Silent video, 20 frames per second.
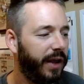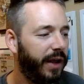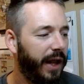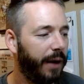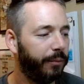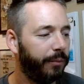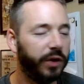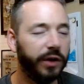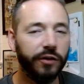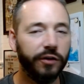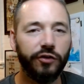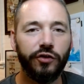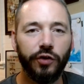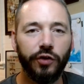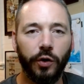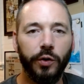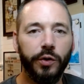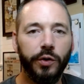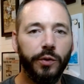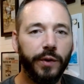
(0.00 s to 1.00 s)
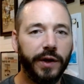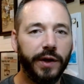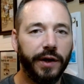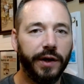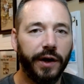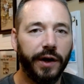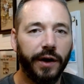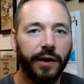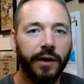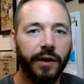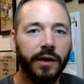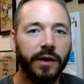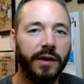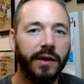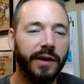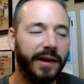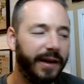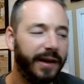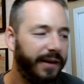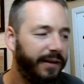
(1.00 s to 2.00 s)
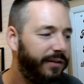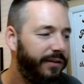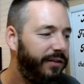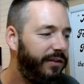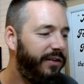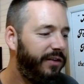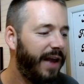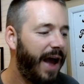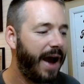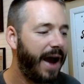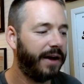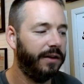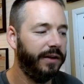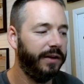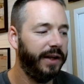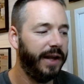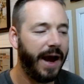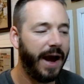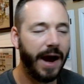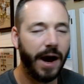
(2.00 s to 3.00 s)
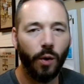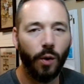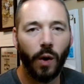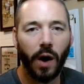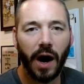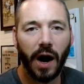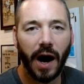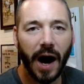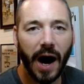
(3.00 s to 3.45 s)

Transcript: And I'm going to show you here exactly how